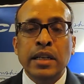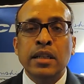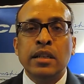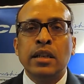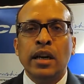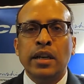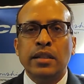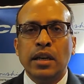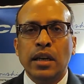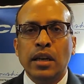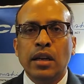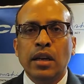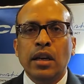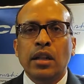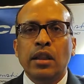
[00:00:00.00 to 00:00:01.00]

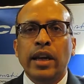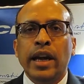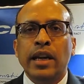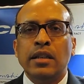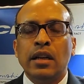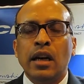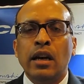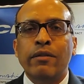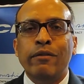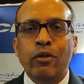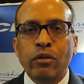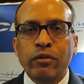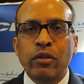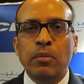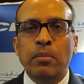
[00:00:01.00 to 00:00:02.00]
digitizing the entire
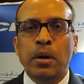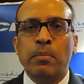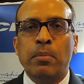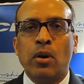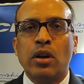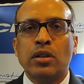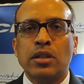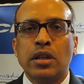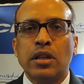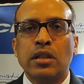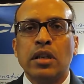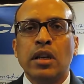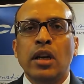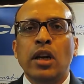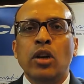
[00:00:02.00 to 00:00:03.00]
fulfillment
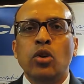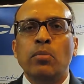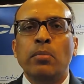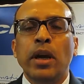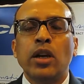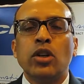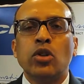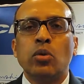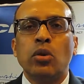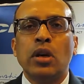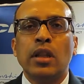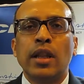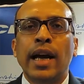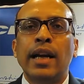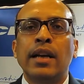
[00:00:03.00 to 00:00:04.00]
process to make
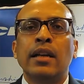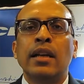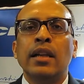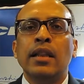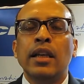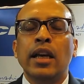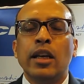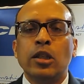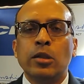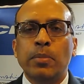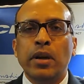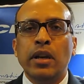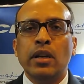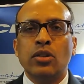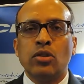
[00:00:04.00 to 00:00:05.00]
sure that the
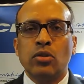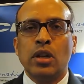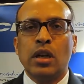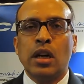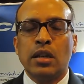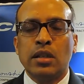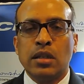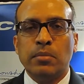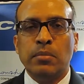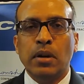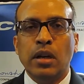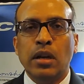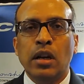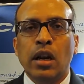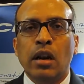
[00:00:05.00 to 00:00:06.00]
experience to the
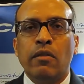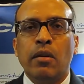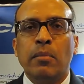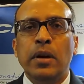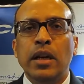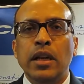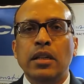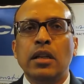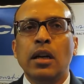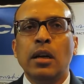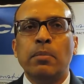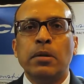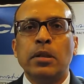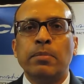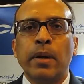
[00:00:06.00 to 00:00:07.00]
customer from a
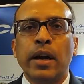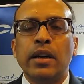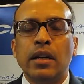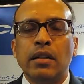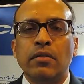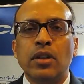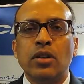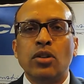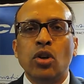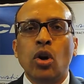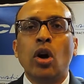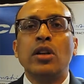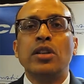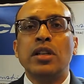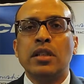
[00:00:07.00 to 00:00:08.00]
digital perspective is
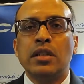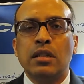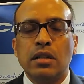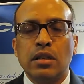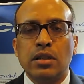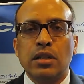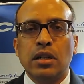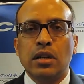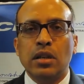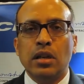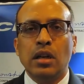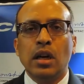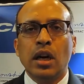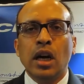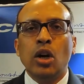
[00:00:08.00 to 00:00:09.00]
not just
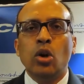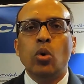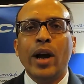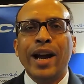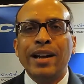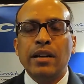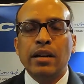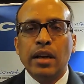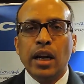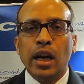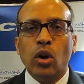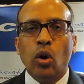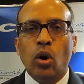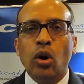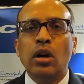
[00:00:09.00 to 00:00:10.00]
restricted to
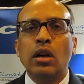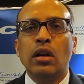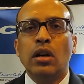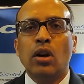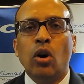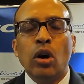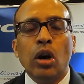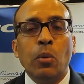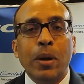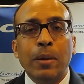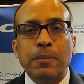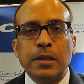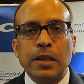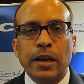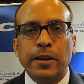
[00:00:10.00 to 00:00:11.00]
entering an order on a
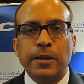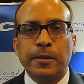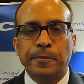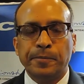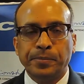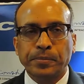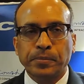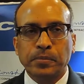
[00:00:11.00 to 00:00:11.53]
website.